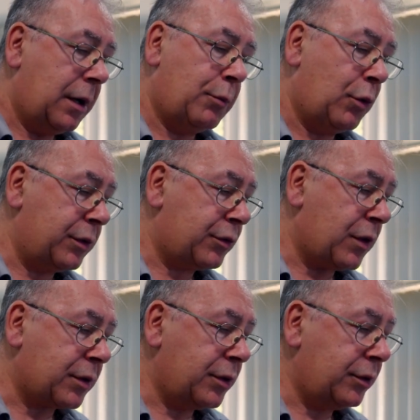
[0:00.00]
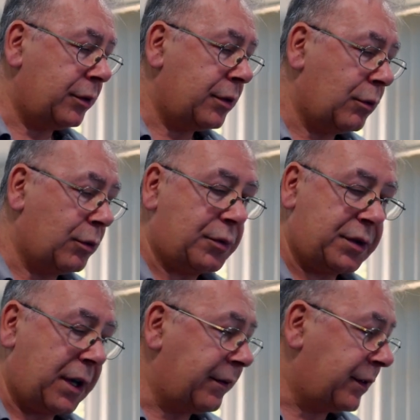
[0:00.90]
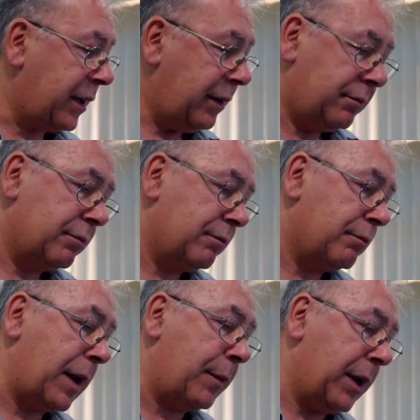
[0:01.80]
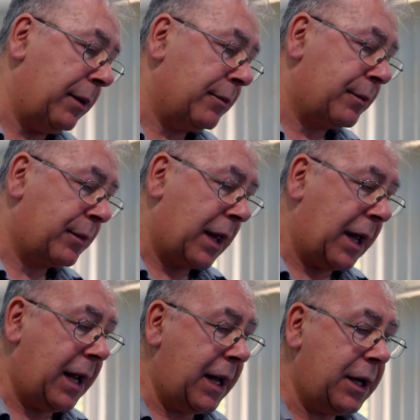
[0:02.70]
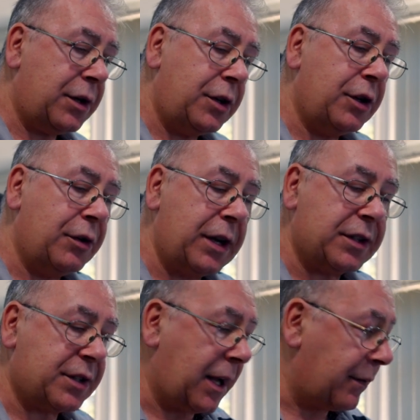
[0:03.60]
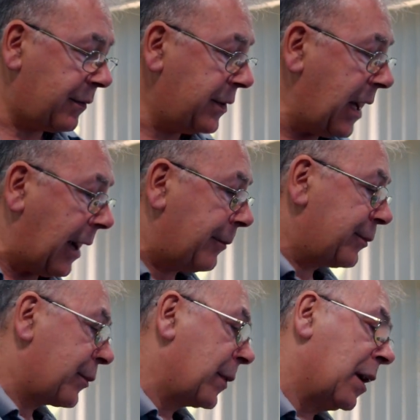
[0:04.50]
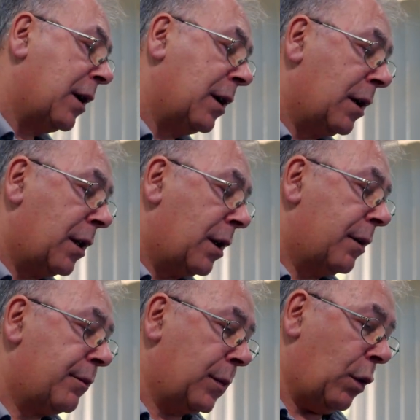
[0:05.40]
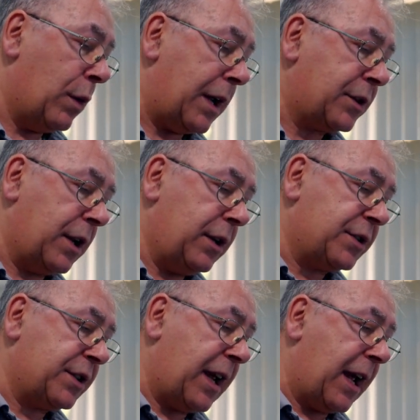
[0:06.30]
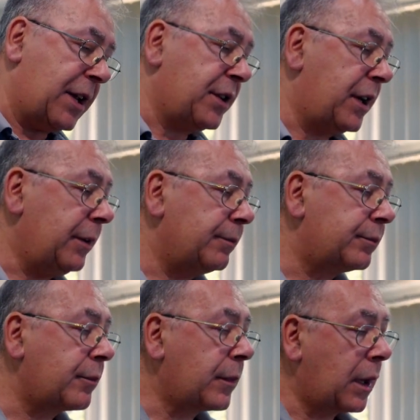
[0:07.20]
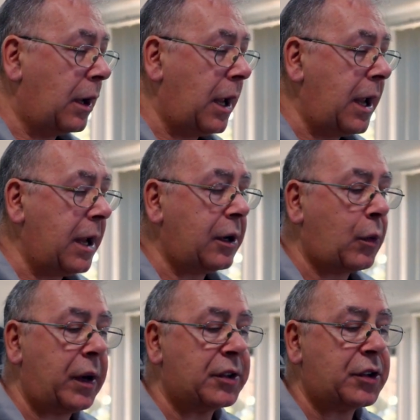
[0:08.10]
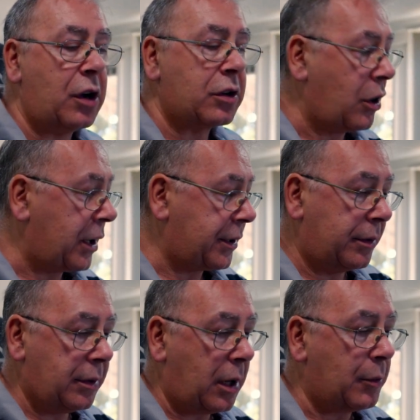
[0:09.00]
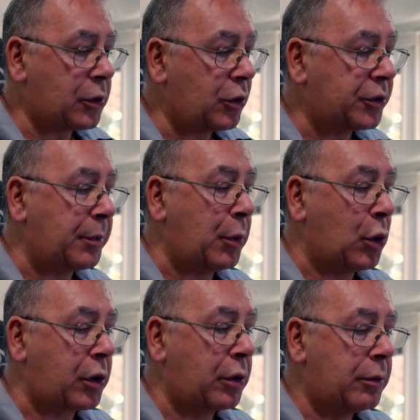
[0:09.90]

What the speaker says: more instructions, or safety, maybe, and the unit itself. Now, oh, actually, it's St. House in here, and quick start guide. Oh my God, it's a book.